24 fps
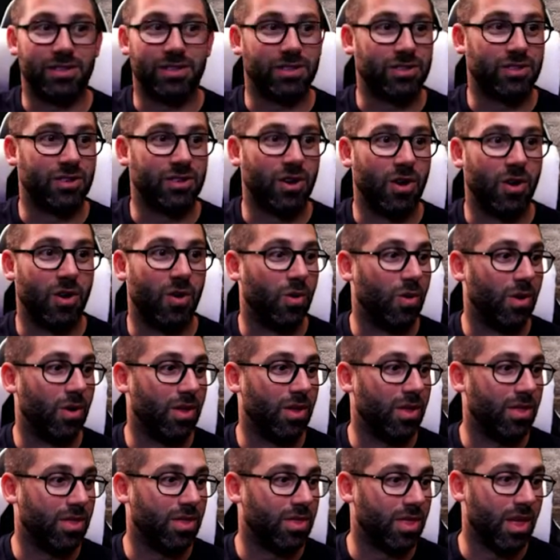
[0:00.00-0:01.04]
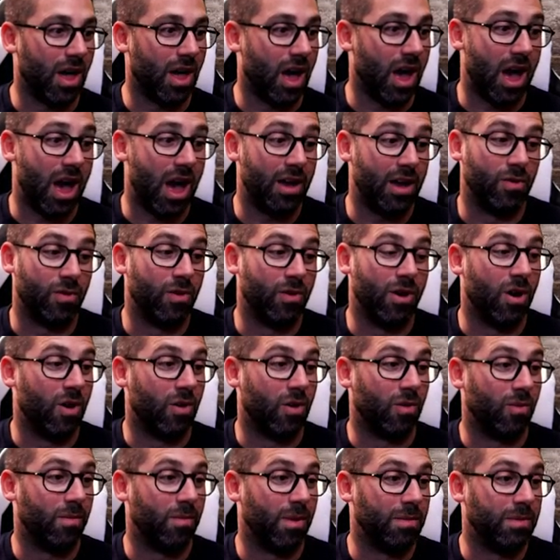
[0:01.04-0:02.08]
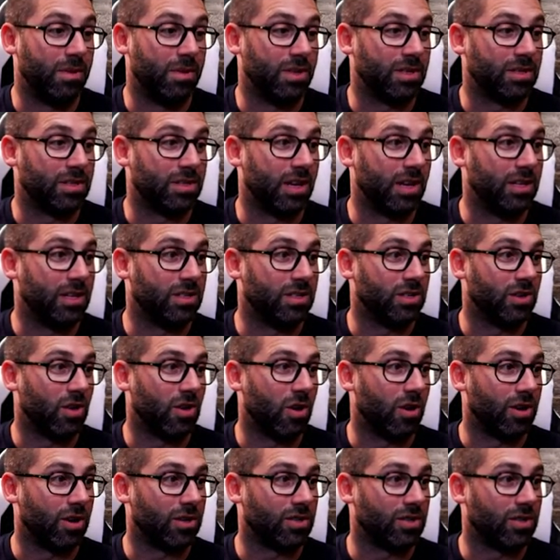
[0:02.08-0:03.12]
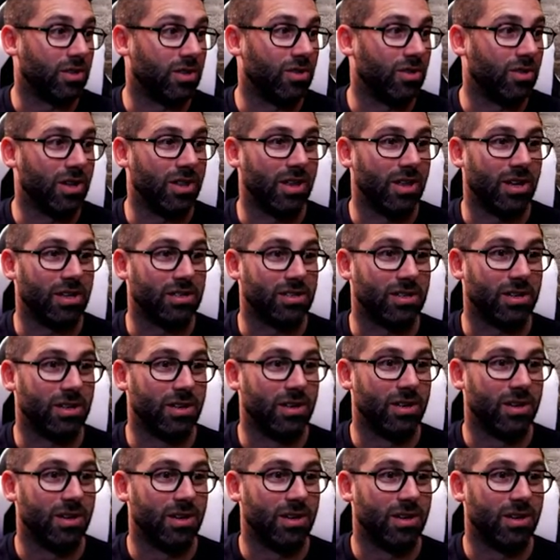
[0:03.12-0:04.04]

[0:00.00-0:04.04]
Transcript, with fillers: So I don't know. Maybe this thing is the artist. Look at this.